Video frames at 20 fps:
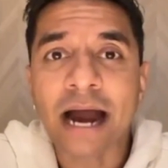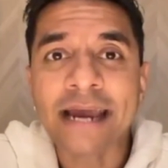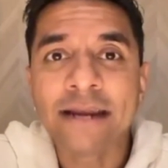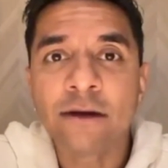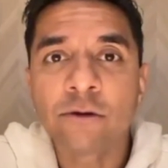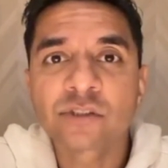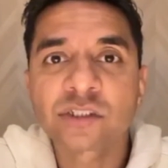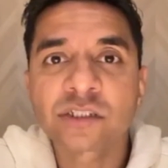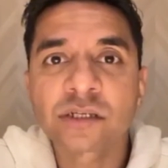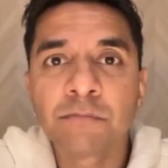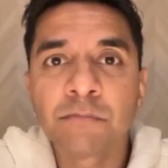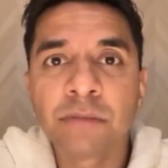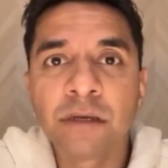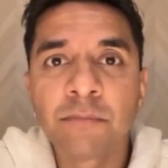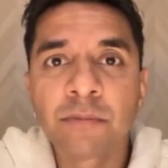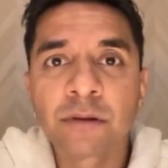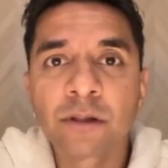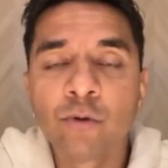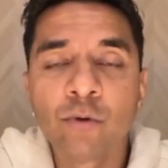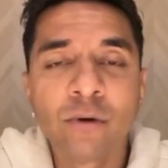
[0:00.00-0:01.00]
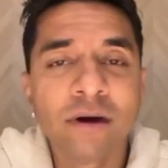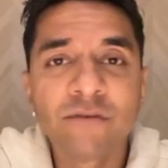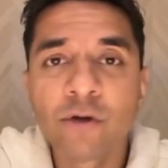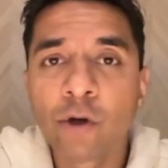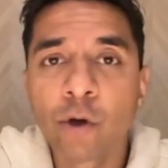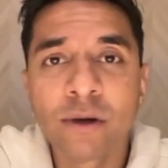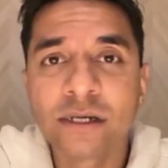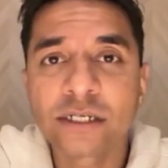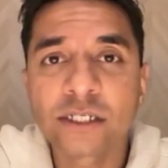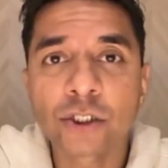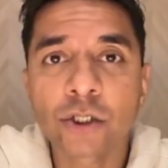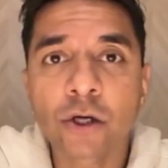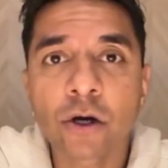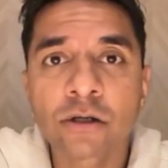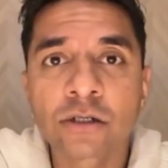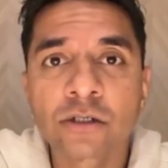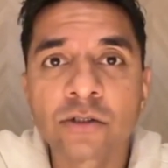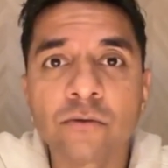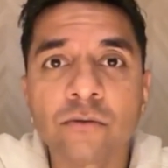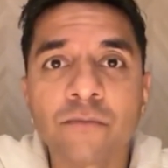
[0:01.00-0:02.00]
I know some people who have no one to
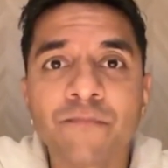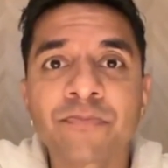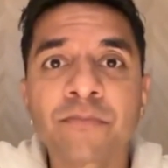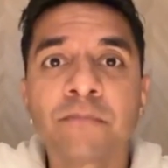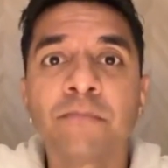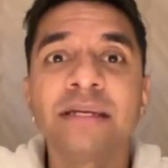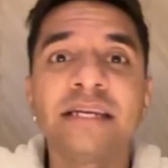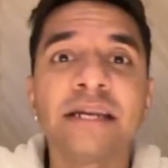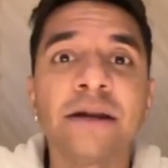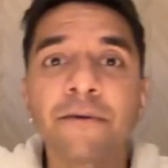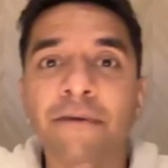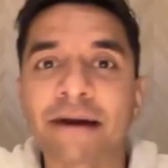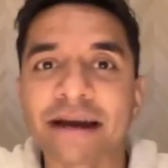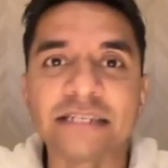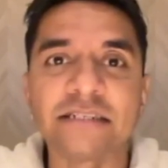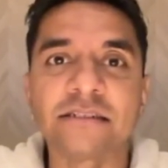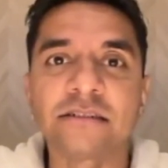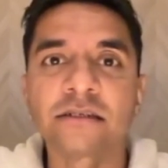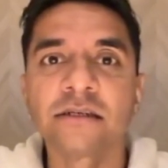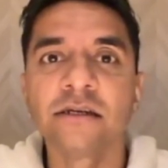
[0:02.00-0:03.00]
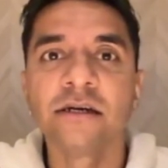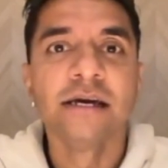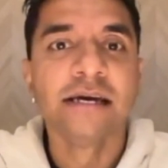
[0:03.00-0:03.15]
talk to, but they write.